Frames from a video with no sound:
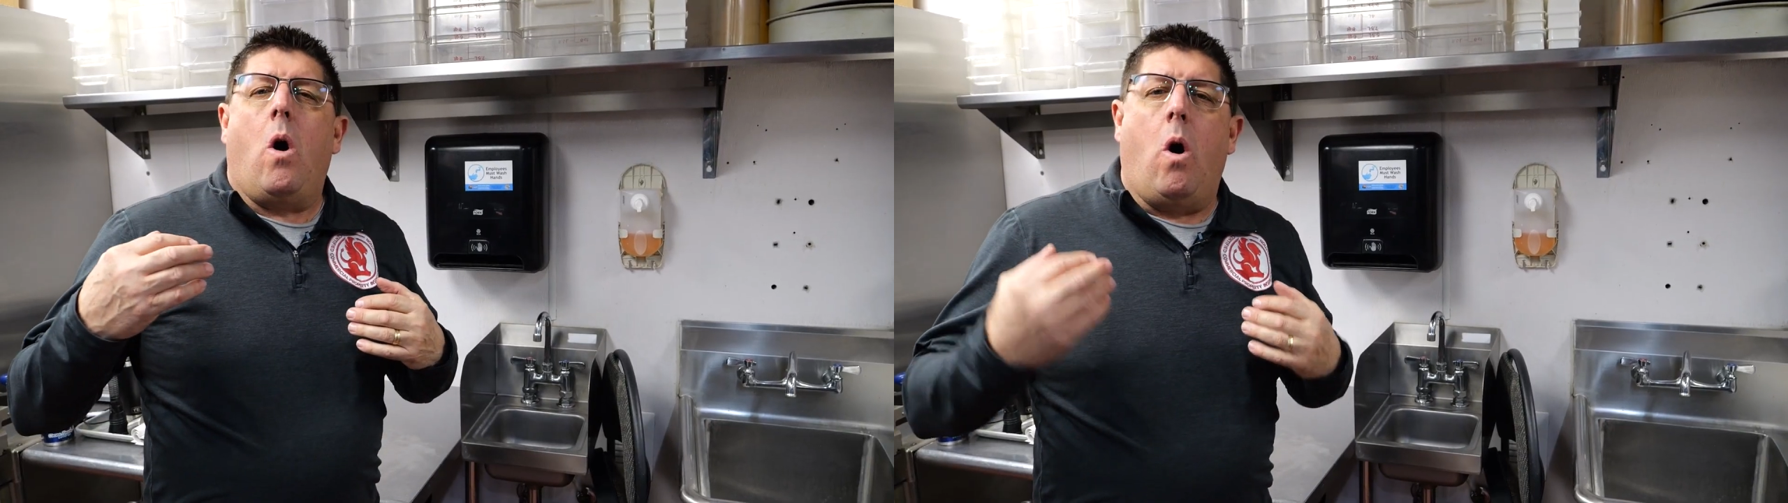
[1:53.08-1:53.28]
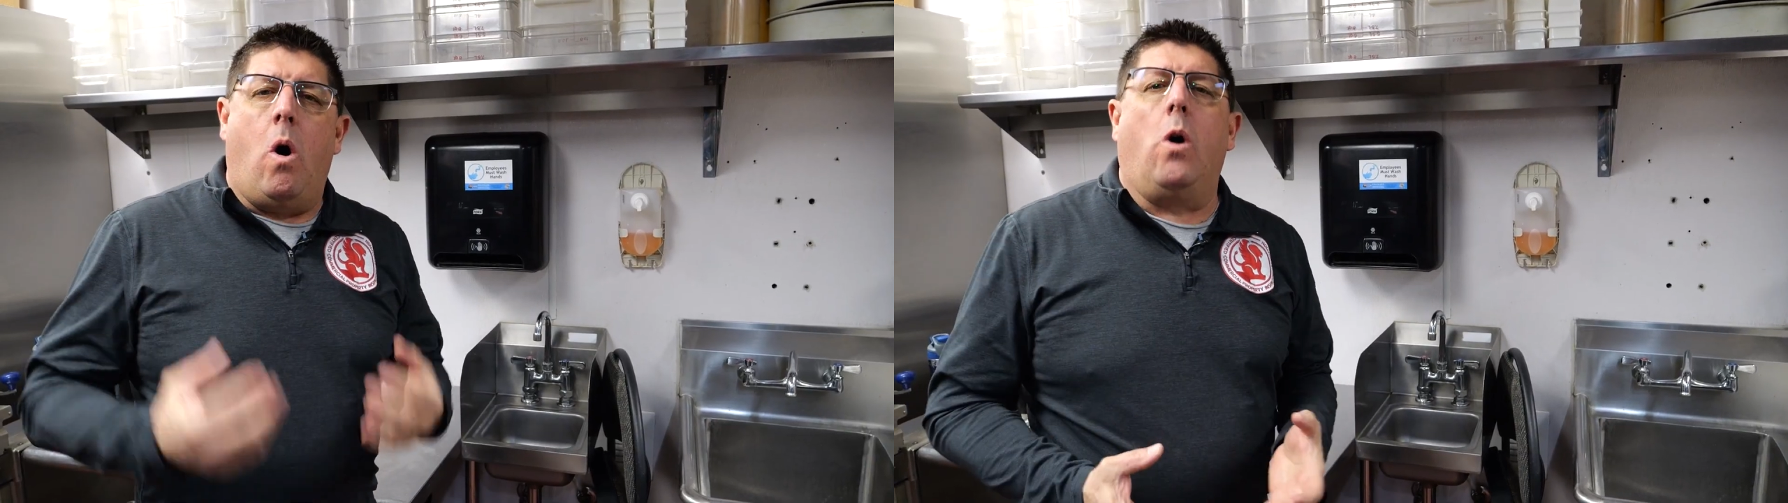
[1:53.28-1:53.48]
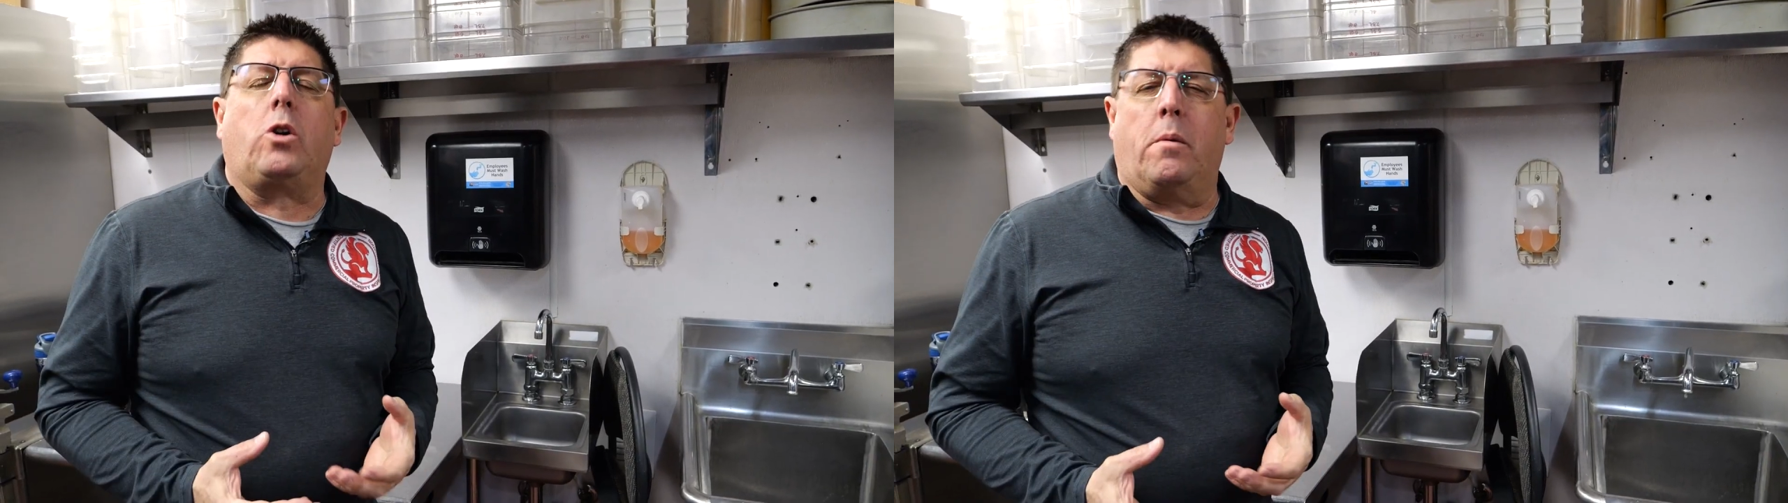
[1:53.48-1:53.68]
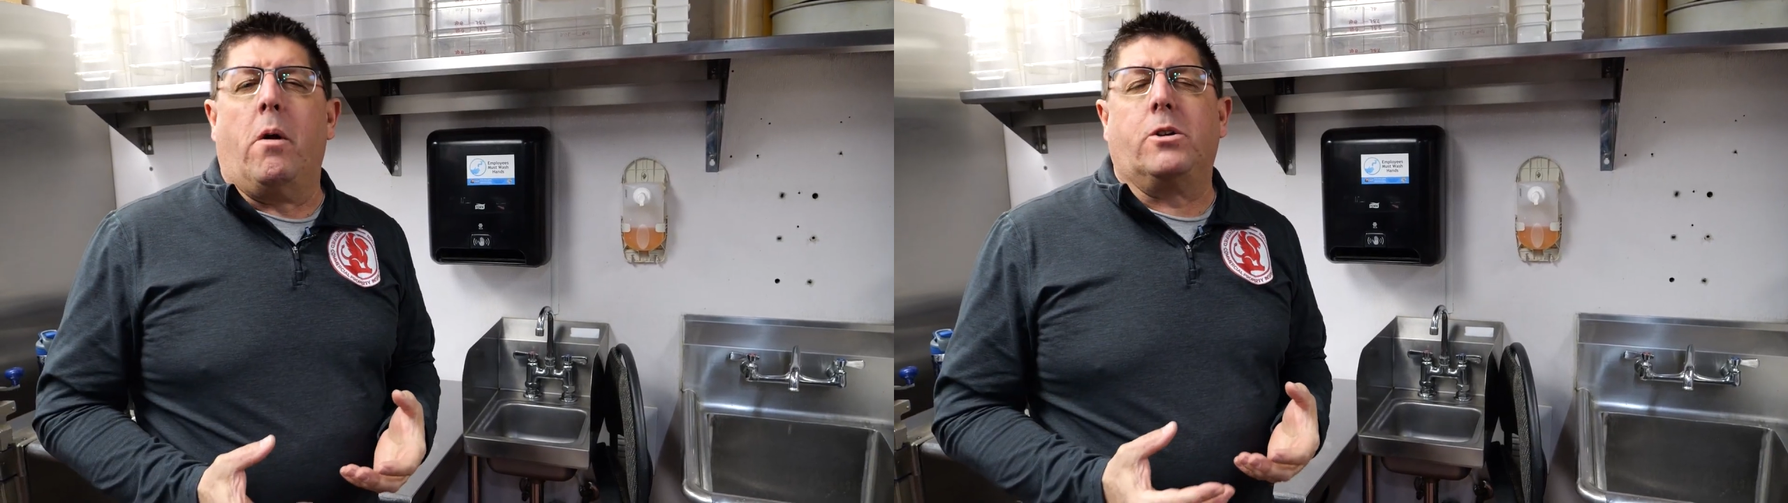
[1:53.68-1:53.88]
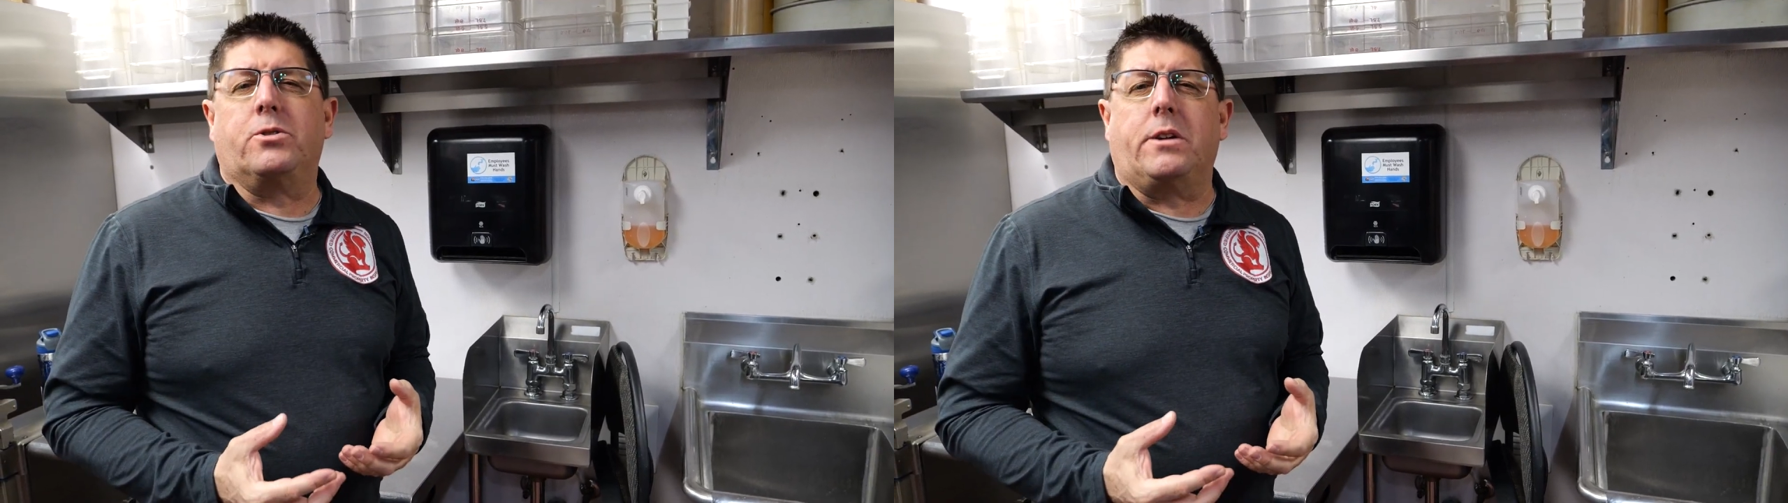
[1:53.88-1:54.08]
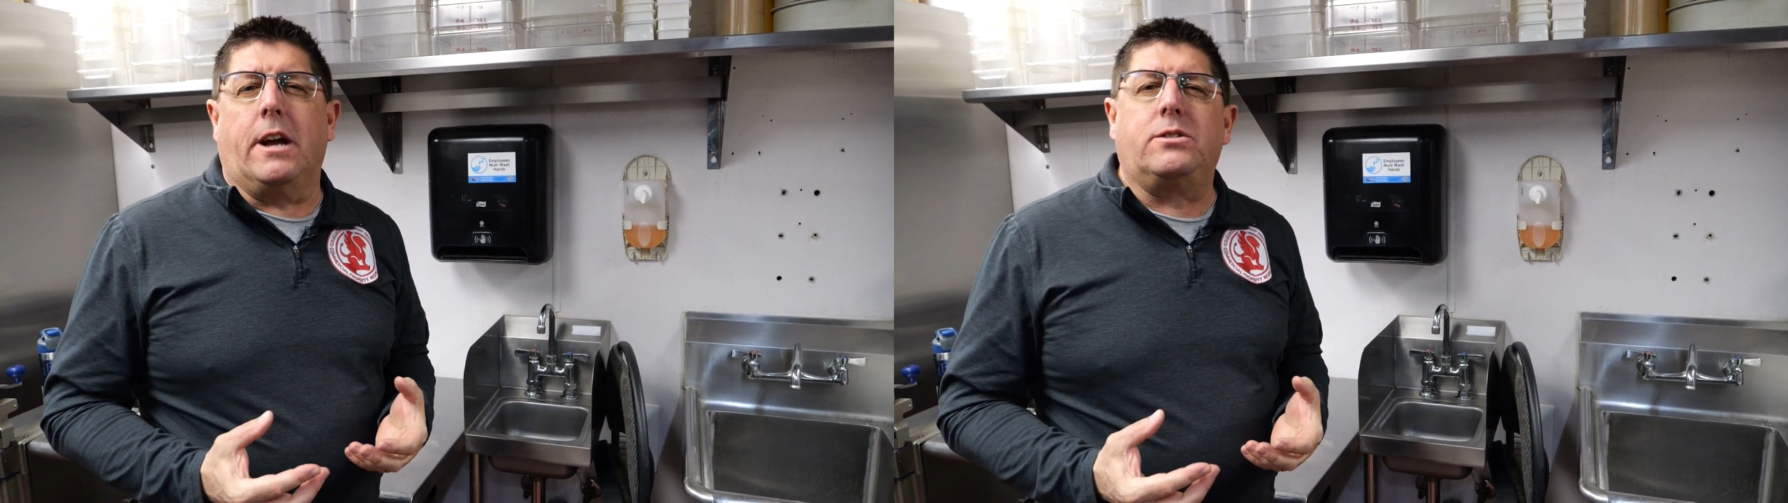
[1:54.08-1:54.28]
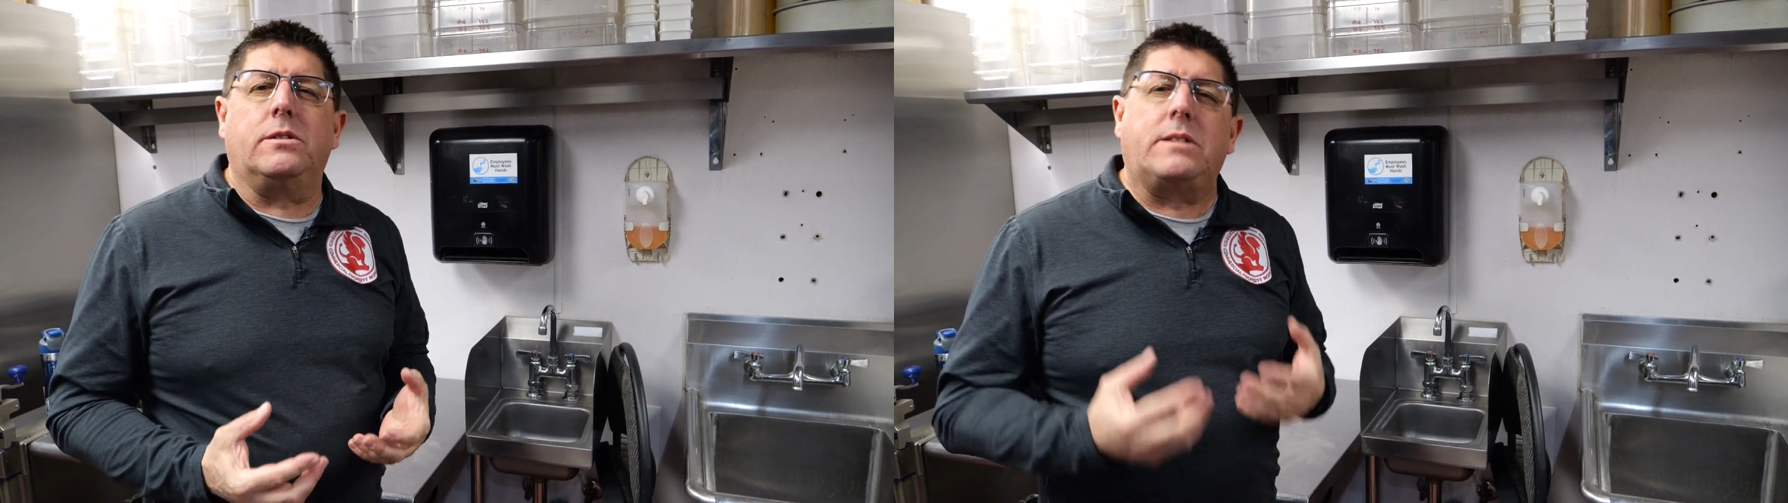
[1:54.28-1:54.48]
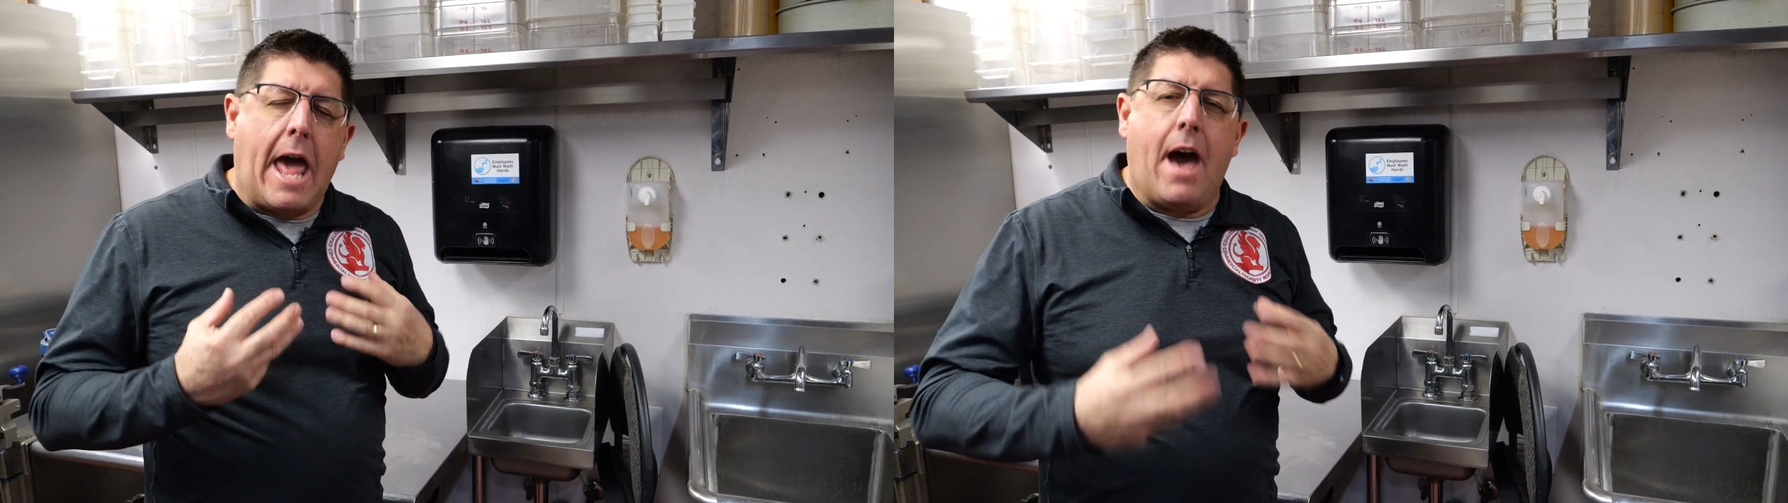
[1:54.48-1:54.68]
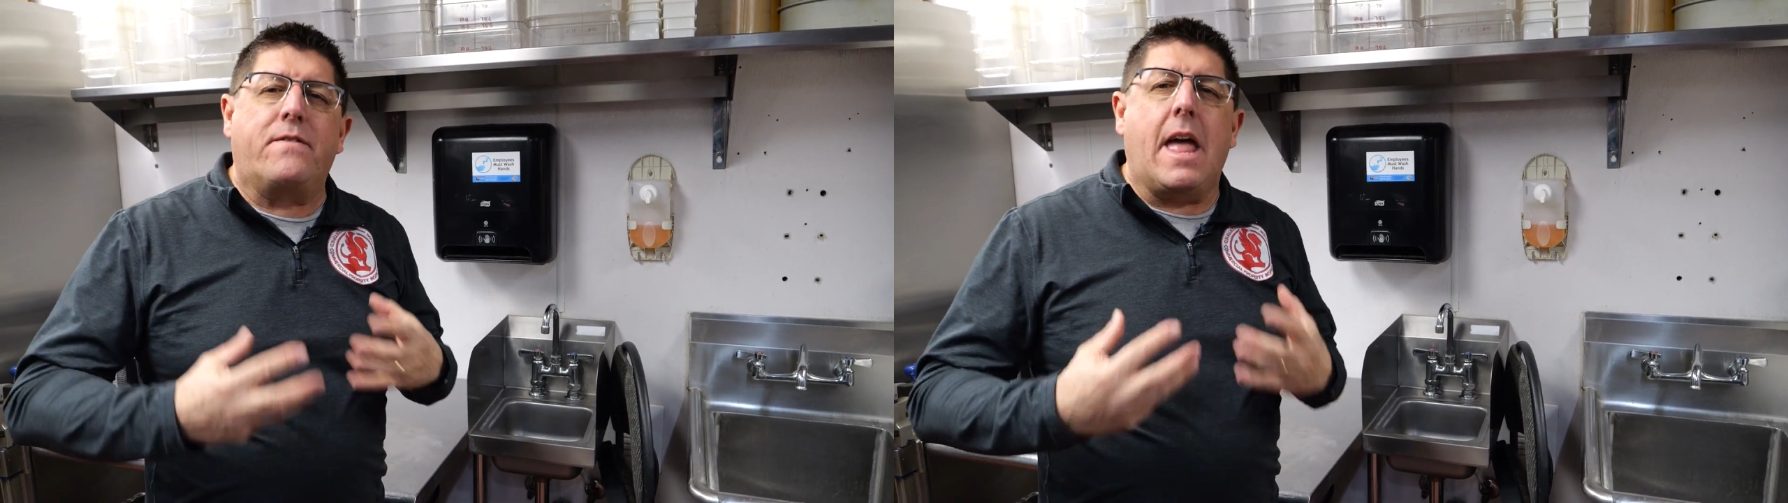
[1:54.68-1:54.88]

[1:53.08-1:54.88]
All commercial kitchens have